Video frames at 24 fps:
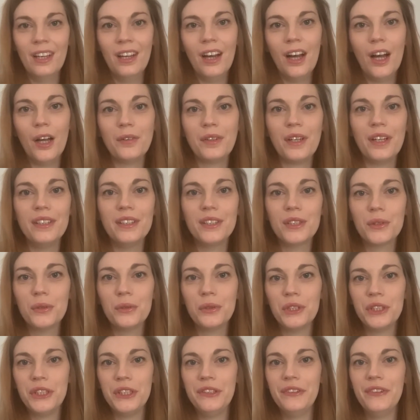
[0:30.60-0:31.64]
I'm going to
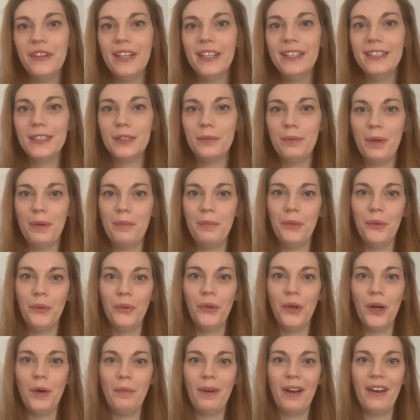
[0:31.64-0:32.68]
talk to you a little bit
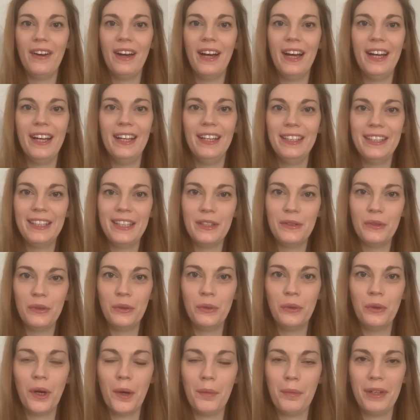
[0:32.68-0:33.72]
more about our
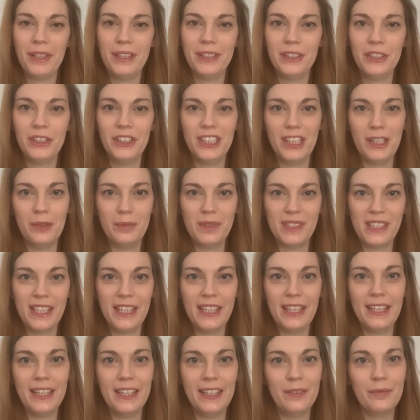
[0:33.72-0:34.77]
legal apprenticeships
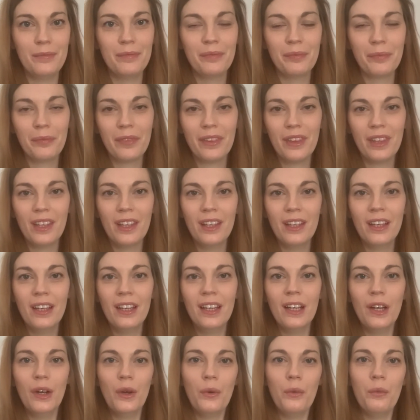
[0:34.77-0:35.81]
here.
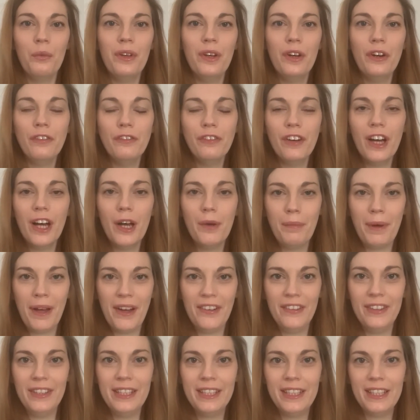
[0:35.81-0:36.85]
We offer a
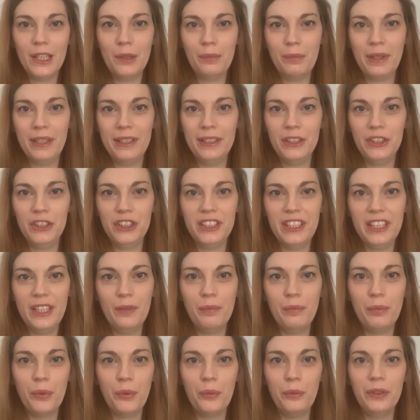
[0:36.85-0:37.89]
paralegal
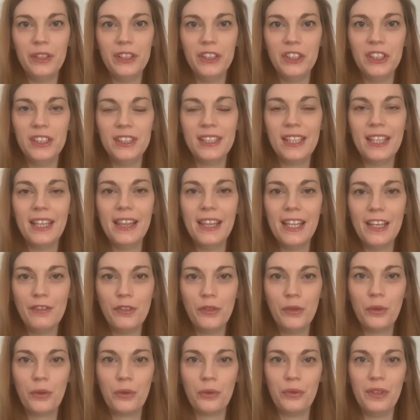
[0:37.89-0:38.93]
apprenticeship, which is a
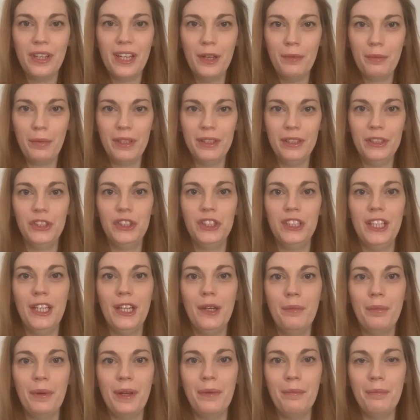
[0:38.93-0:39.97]
level 3
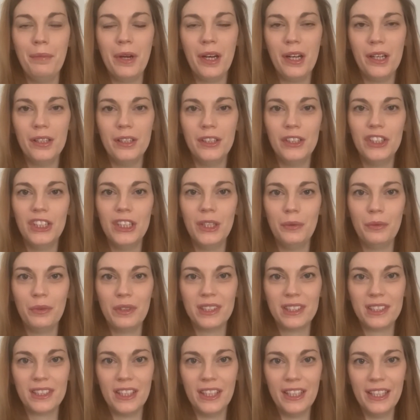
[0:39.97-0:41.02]
apprenticeship in partnership
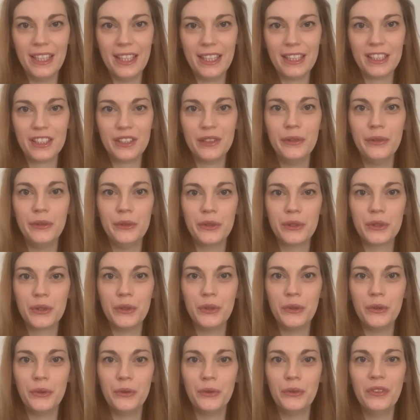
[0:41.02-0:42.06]
with Silex Law
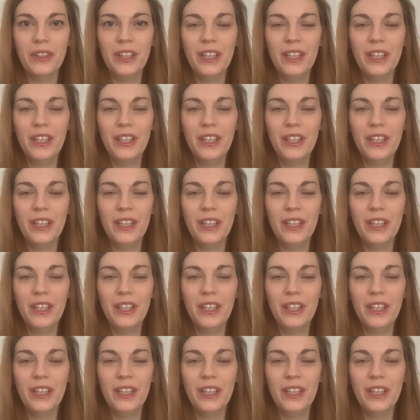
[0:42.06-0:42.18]
School.